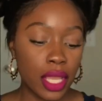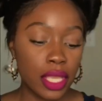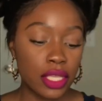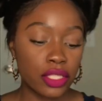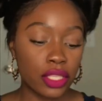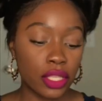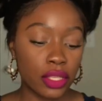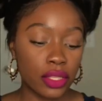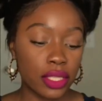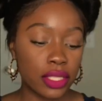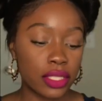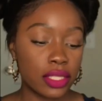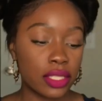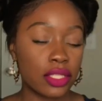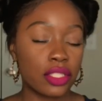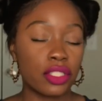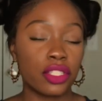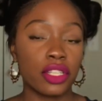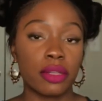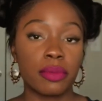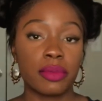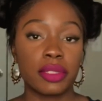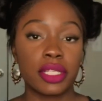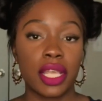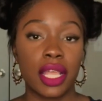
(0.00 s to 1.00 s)
So this is
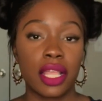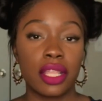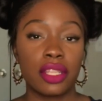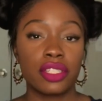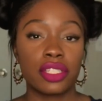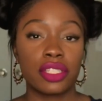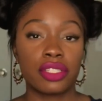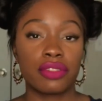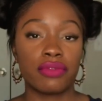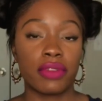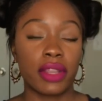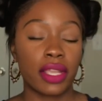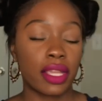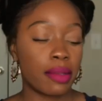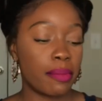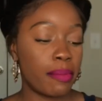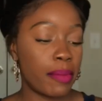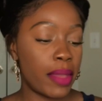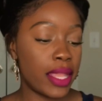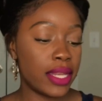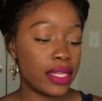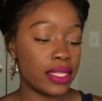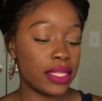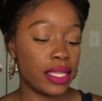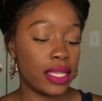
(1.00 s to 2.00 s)
dermatologist
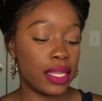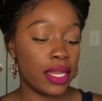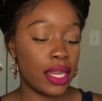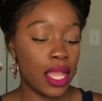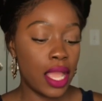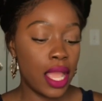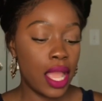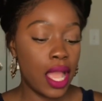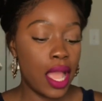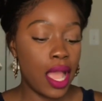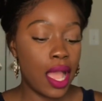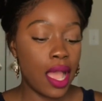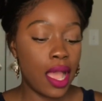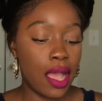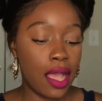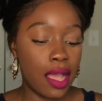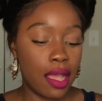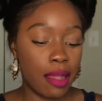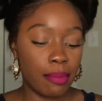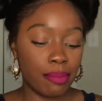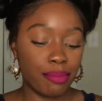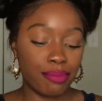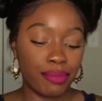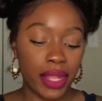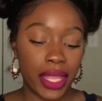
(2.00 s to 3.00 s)
recommended.
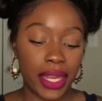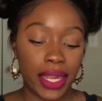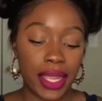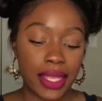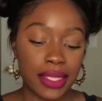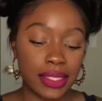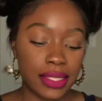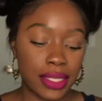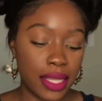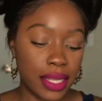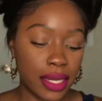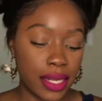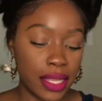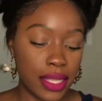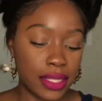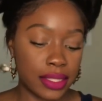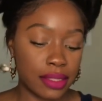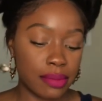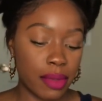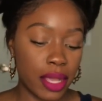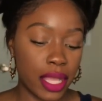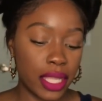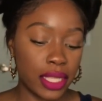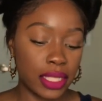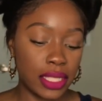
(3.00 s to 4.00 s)
Um, like I said,
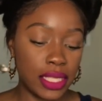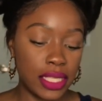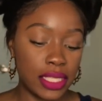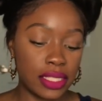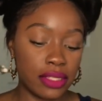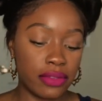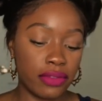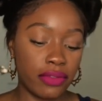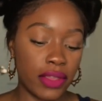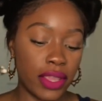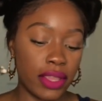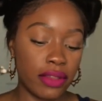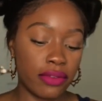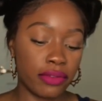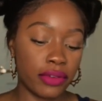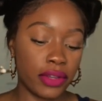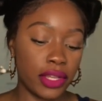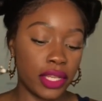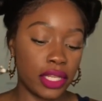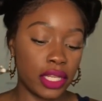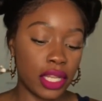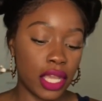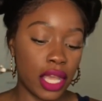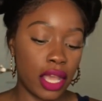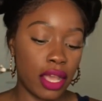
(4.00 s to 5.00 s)
it's my least
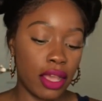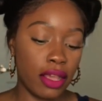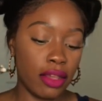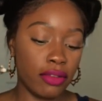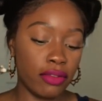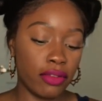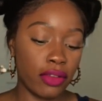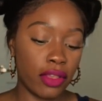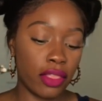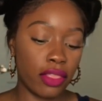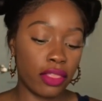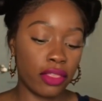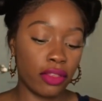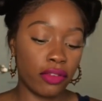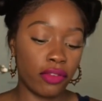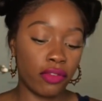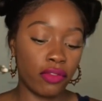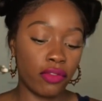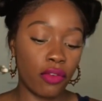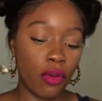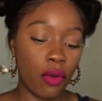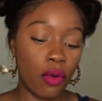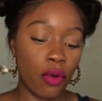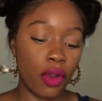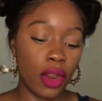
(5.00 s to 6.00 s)
favorite of the
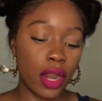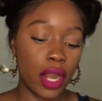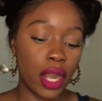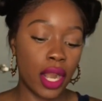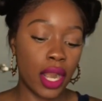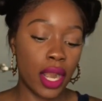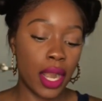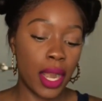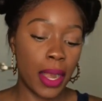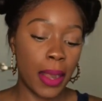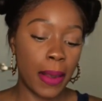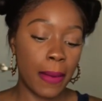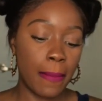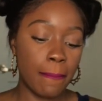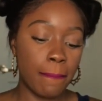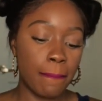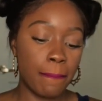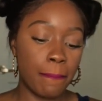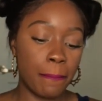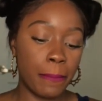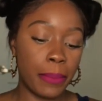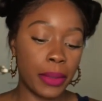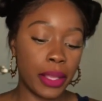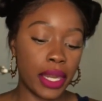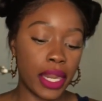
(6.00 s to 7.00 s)
four,
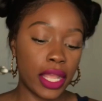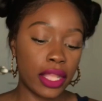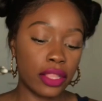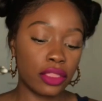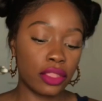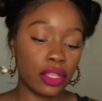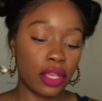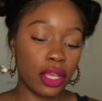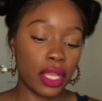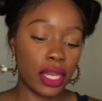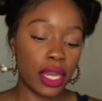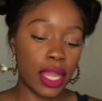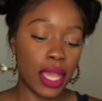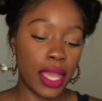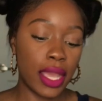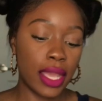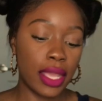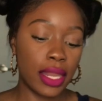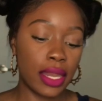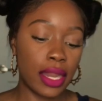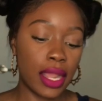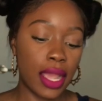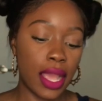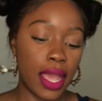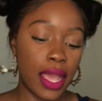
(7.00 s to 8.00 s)
but I thought
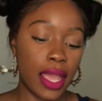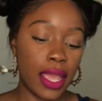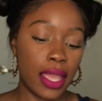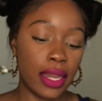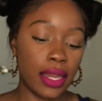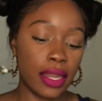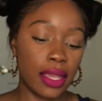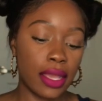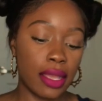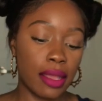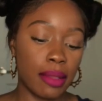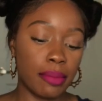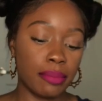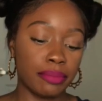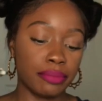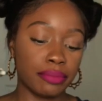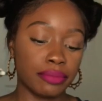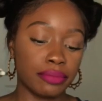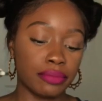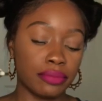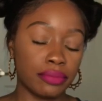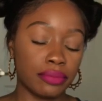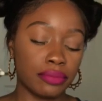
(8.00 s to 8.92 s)
I'd I'd um